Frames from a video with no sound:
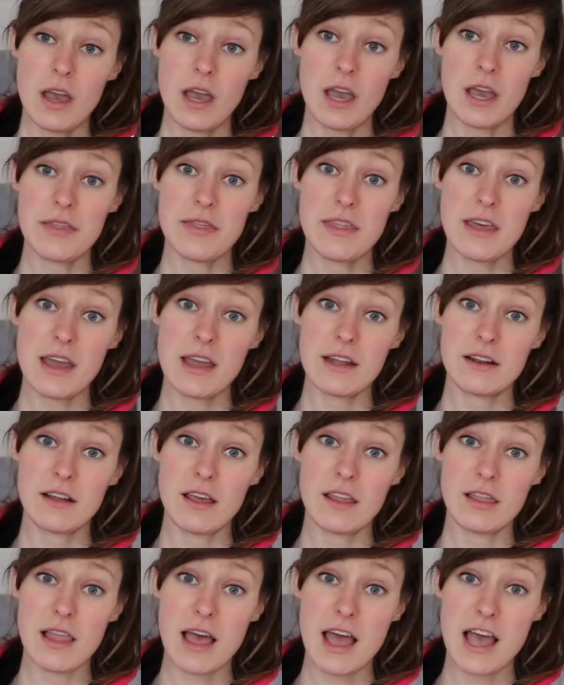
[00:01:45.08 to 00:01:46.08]
And then,
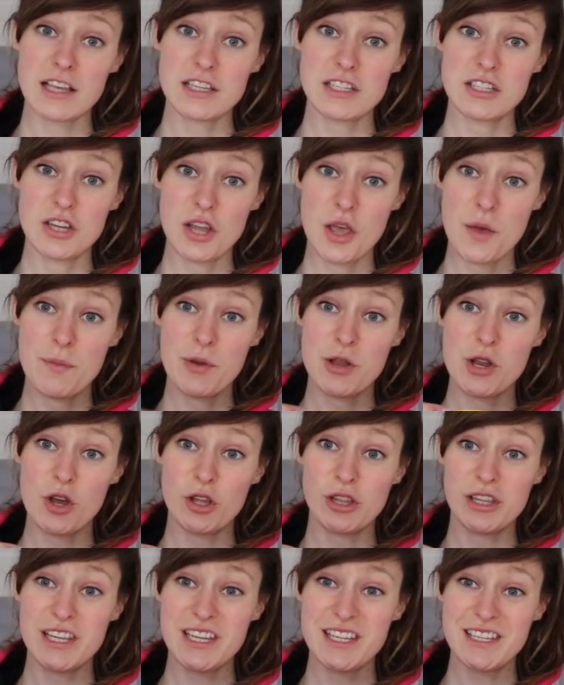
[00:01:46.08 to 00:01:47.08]
last but
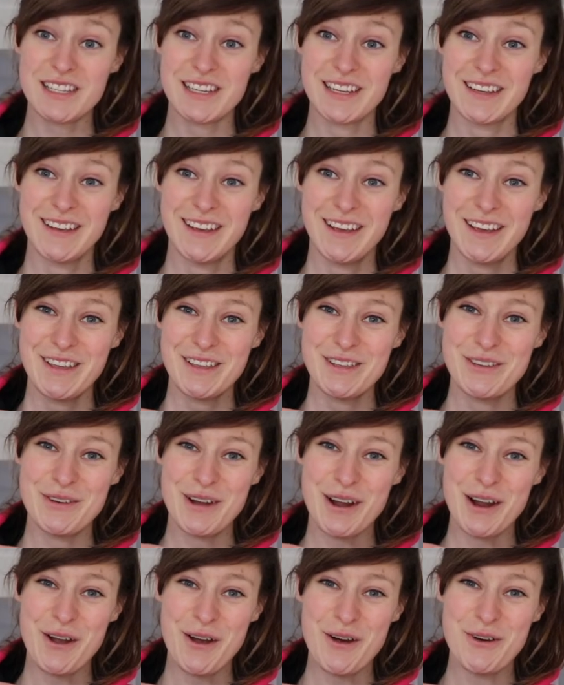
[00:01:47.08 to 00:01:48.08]
not least, you
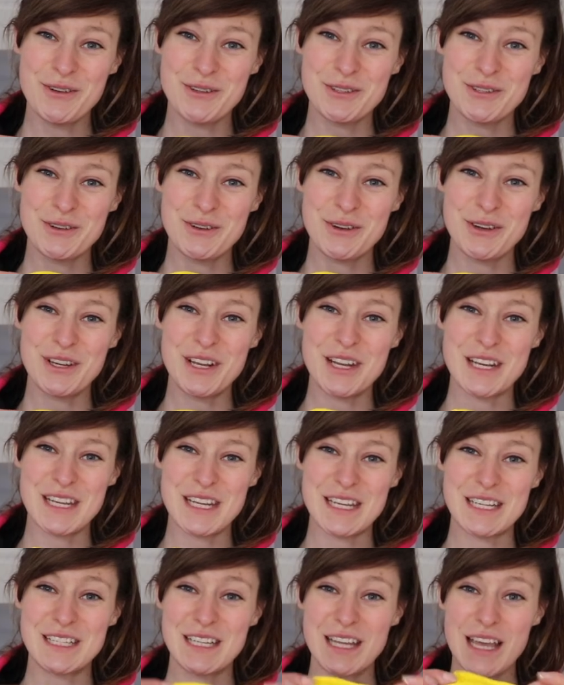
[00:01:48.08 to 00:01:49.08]
are also going to
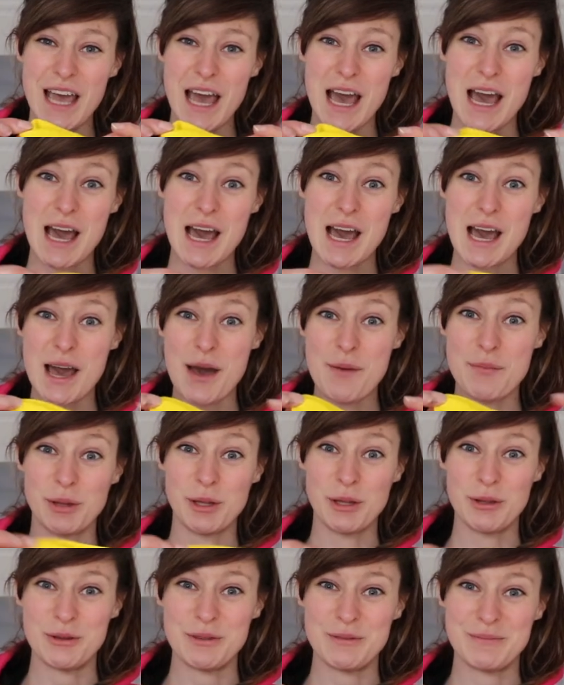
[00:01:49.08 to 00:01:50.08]
need a
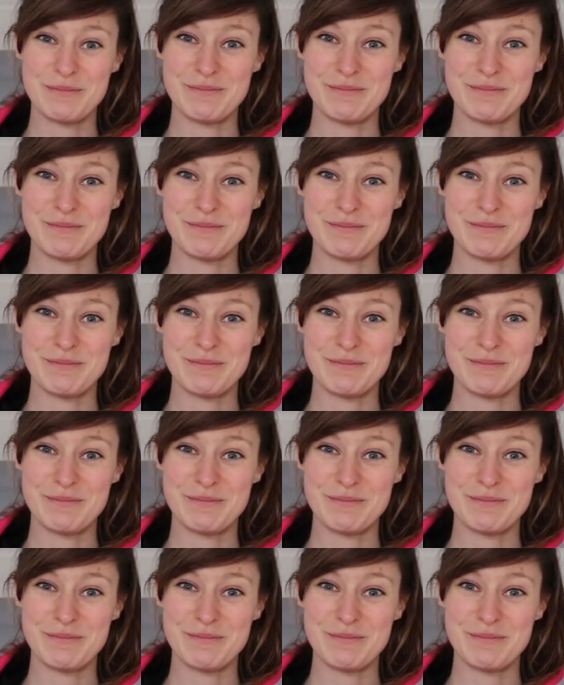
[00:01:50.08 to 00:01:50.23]
balloon.